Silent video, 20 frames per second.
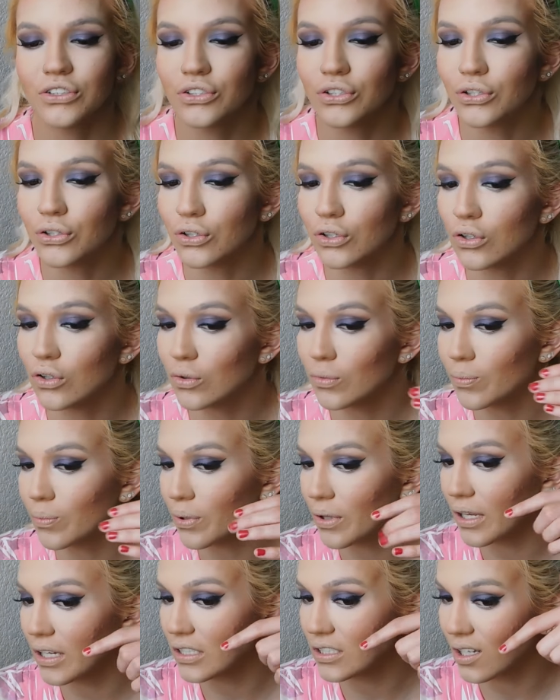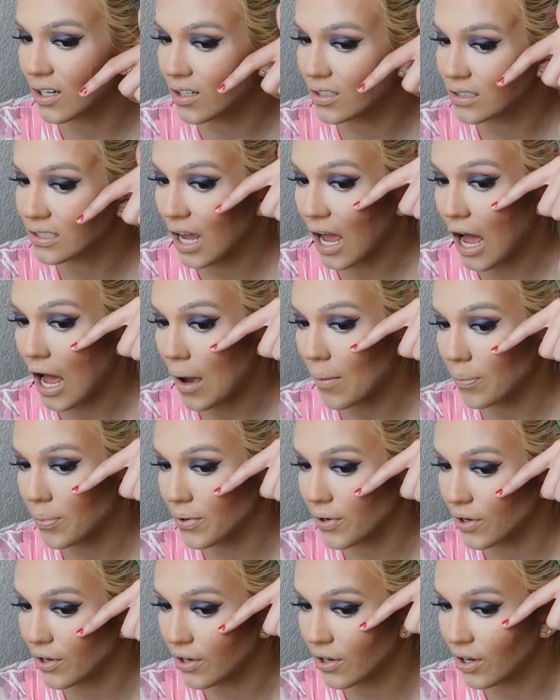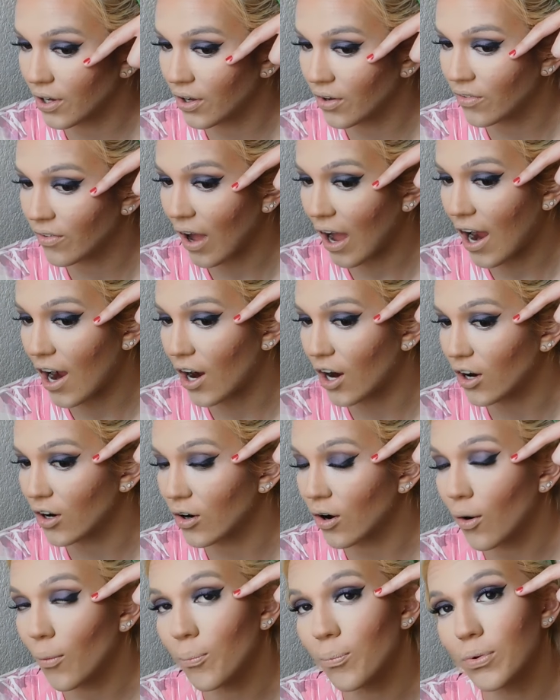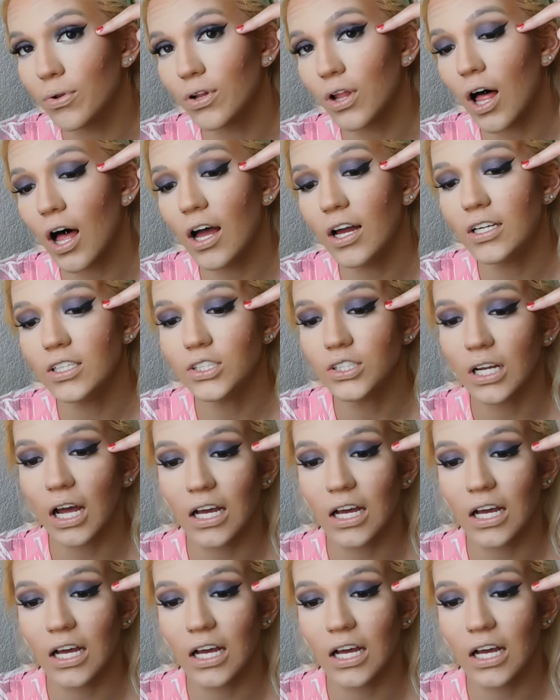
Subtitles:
to place on top of our blush,